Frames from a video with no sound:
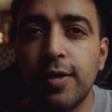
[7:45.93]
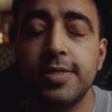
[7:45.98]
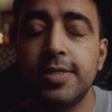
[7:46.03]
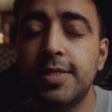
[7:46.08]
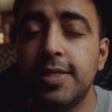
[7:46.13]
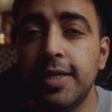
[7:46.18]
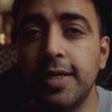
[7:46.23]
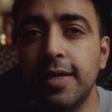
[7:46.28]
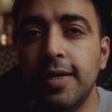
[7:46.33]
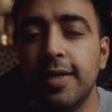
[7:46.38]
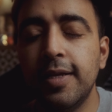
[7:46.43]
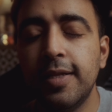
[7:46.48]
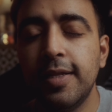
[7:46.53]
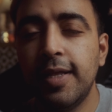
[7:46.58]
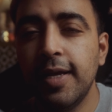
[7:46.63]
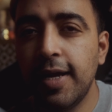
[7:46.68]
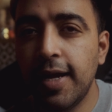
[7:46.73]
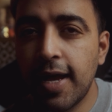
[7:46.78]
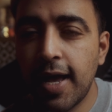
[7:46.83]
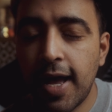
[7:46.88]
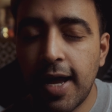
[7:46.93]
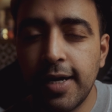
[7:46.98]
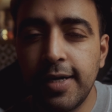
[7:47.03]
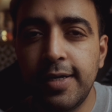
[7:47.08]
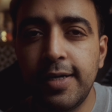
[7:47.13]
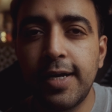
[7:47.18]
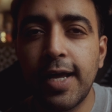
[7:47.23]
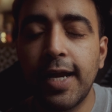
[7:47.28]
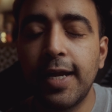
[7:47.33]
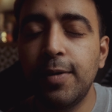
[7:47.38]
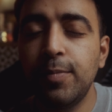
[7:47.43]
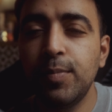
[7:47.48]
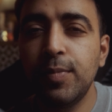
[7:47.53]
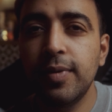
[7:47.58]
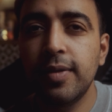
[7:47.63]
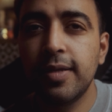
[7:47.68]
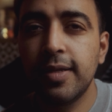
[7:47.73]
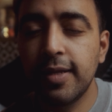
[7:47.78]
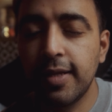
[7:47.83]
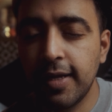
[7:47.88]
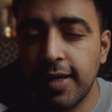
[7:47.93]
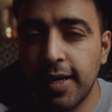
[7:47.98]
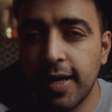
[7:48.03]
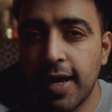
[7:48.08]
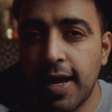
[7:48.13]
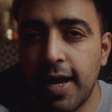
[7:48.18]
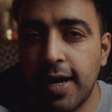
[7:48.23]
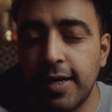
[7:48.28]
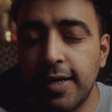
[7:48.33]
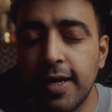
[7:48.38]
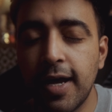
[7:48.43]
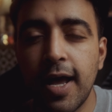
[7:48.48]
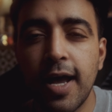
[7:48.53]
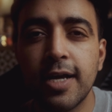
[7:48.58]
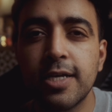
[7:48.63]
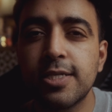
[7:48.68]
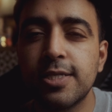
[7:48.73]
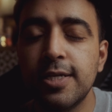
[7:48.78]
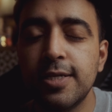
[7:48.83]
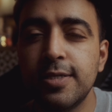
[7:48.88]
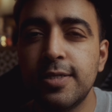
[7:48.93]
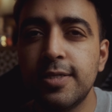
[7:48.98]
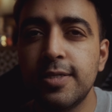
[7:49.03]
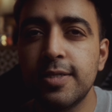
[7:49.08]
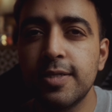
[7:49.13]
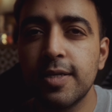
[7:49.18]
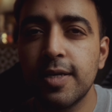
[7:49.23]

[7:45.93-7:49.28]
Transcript: See, they had time, they had access,